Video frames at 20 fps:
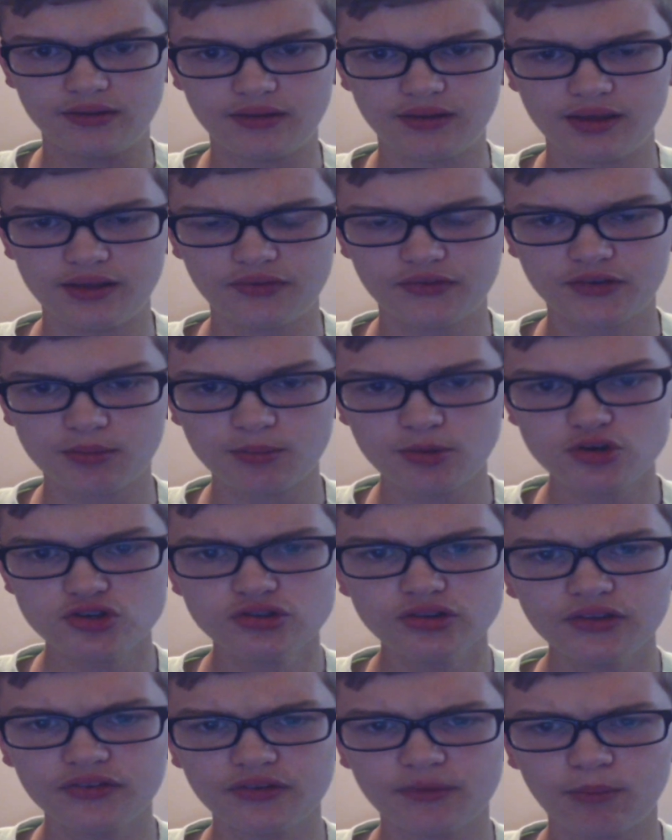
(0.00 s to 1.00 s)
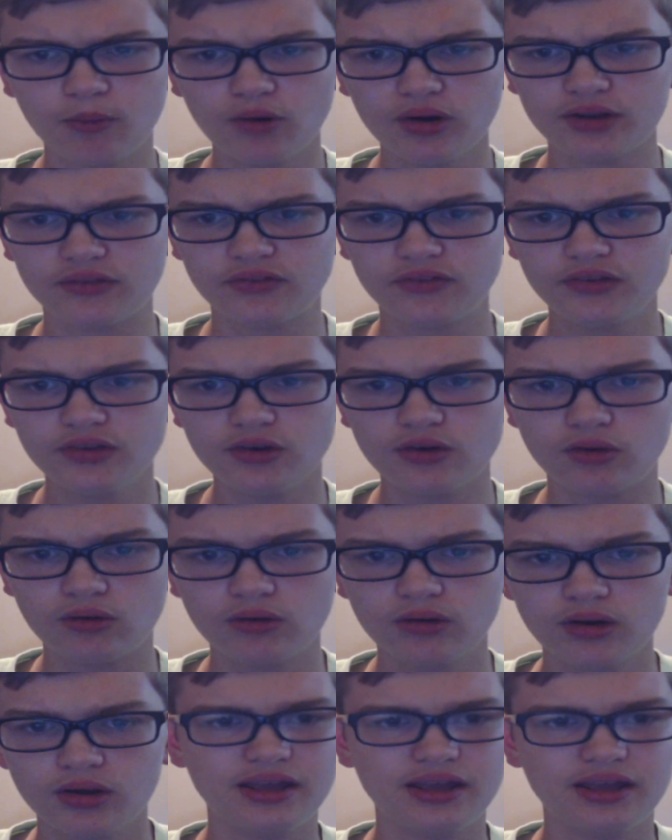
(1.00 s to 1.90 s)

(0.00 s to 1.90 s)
It's commercially supported, too.